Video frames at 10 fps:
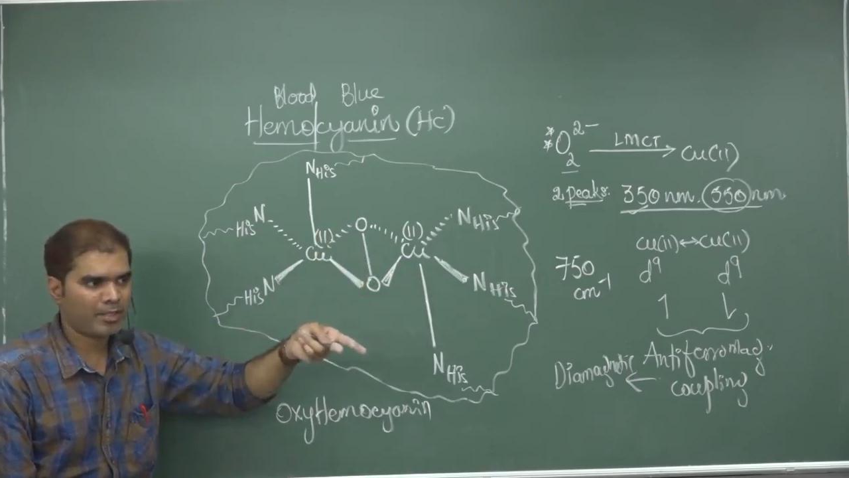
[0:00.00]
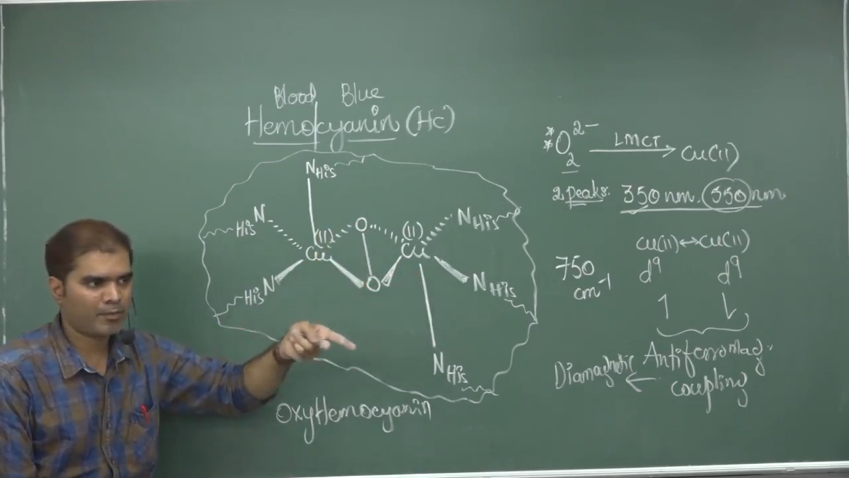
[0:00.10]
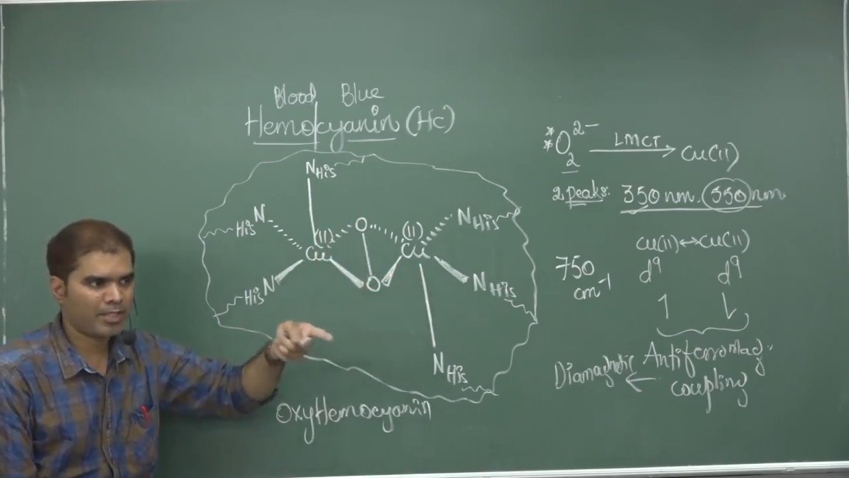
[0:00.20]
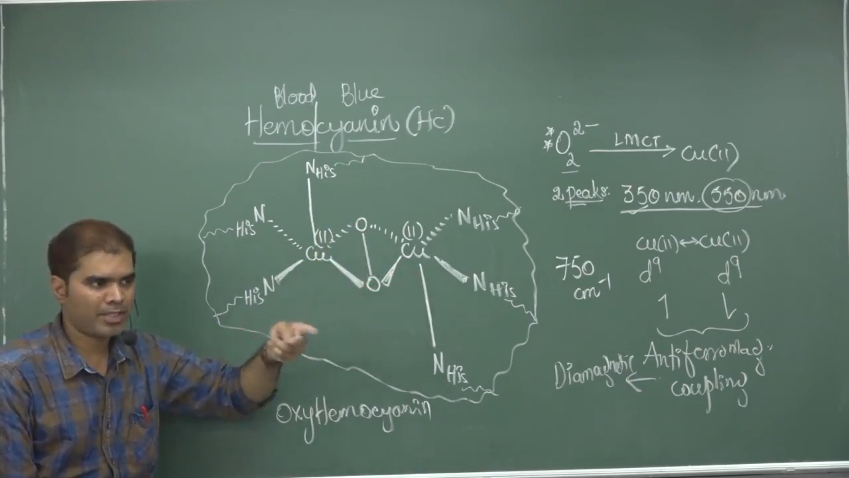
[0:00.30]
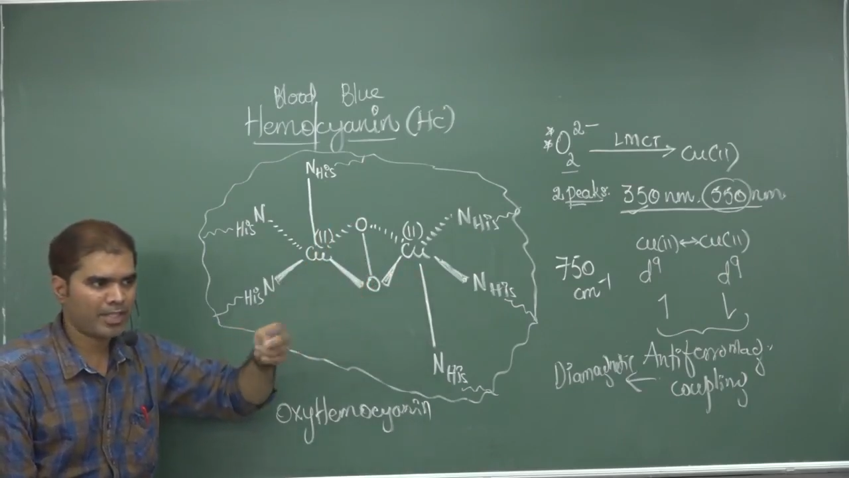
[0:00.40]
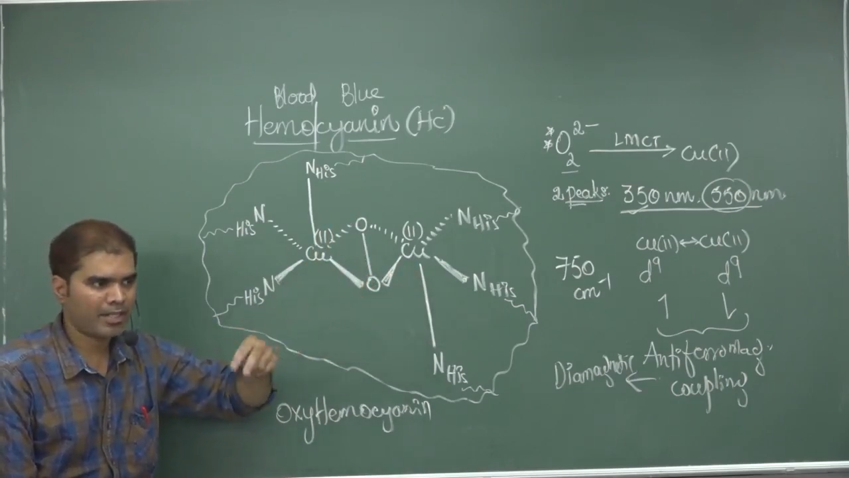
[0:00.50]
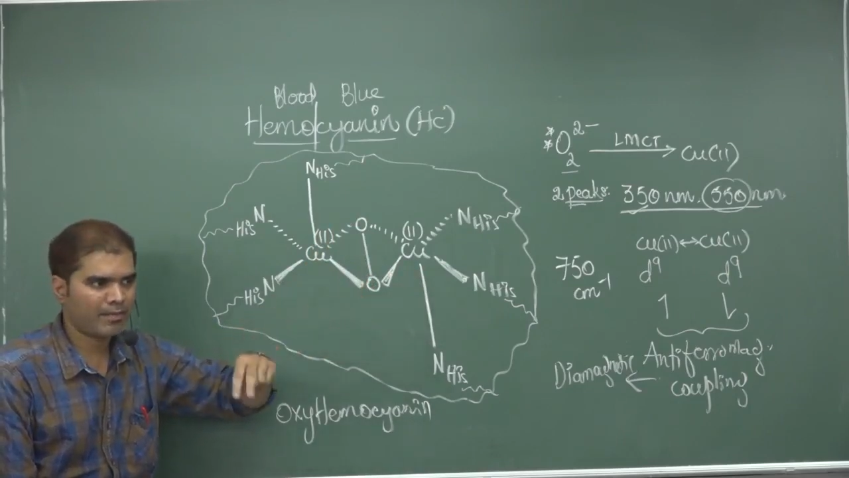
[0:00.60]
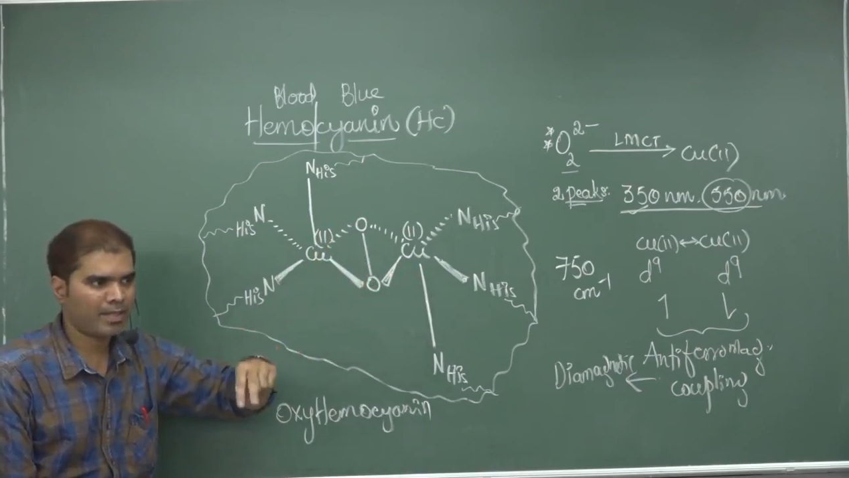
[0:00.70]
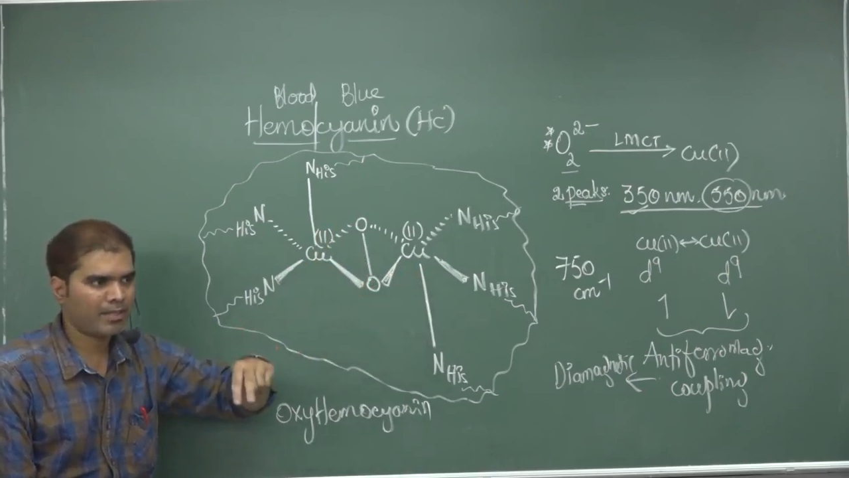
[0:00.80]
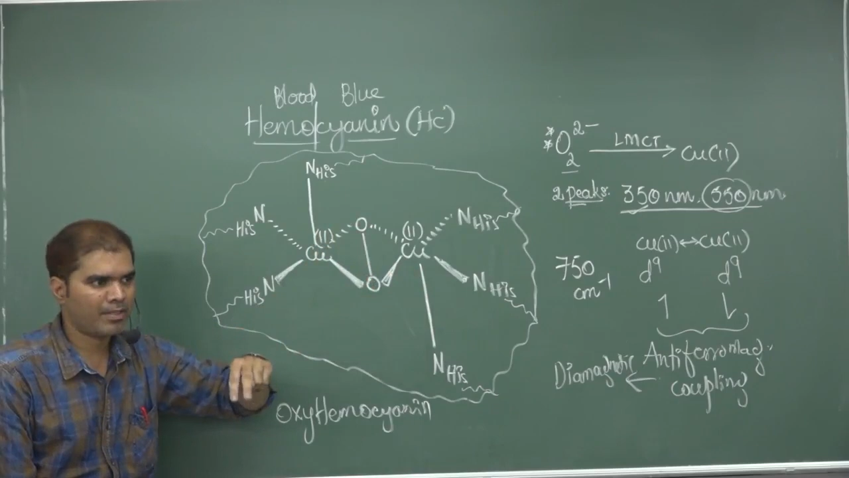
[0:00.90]
If it is active
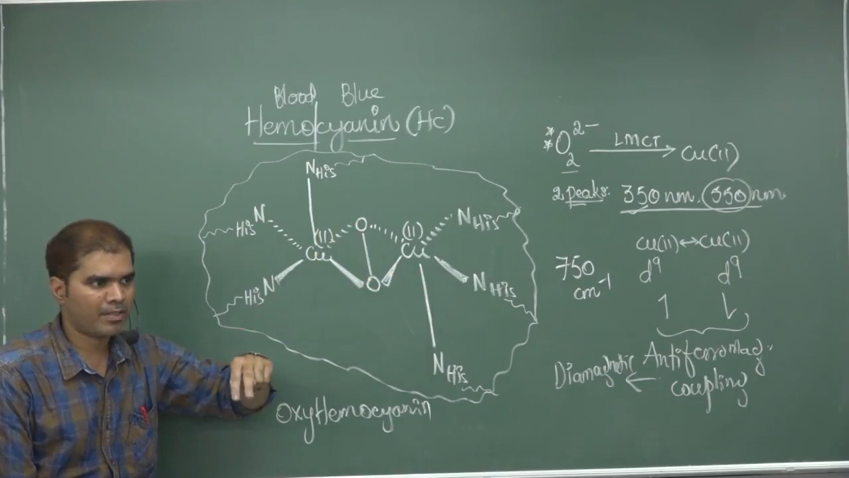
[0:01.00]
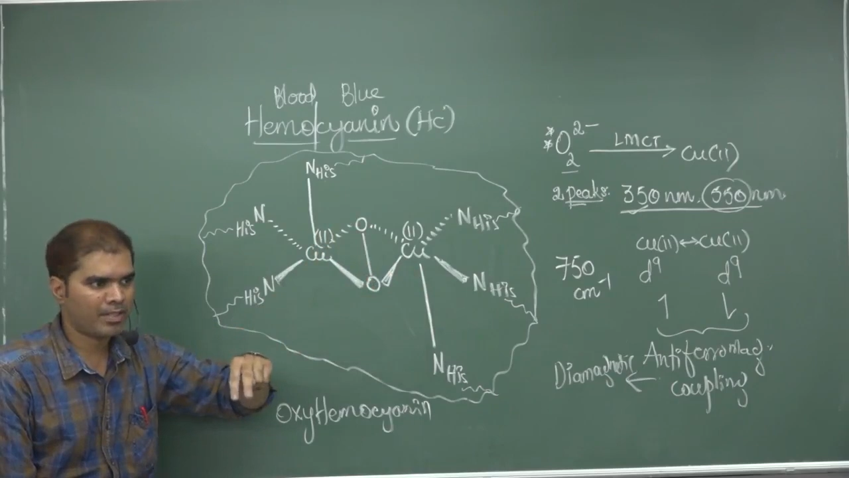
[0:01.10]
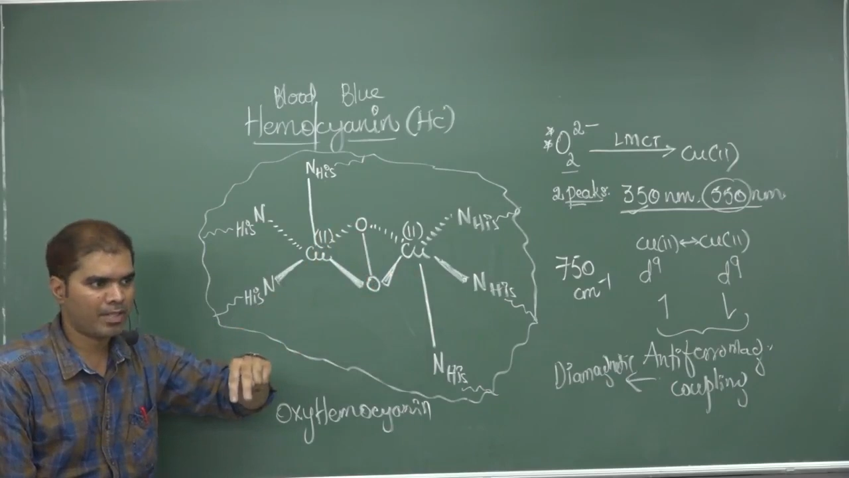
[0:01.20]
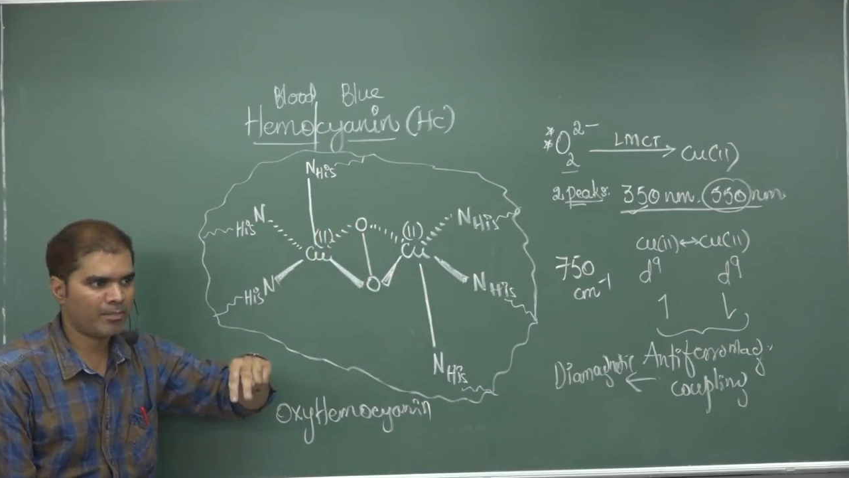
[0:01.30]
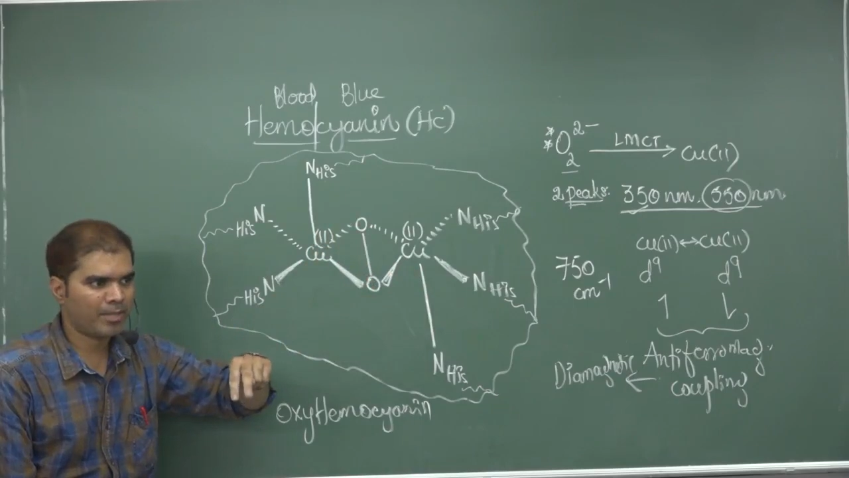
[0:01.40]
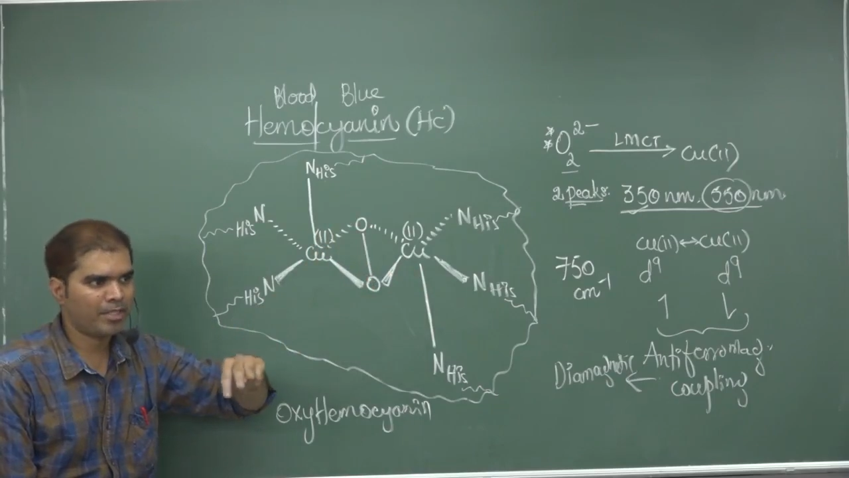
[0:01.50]
in Raman,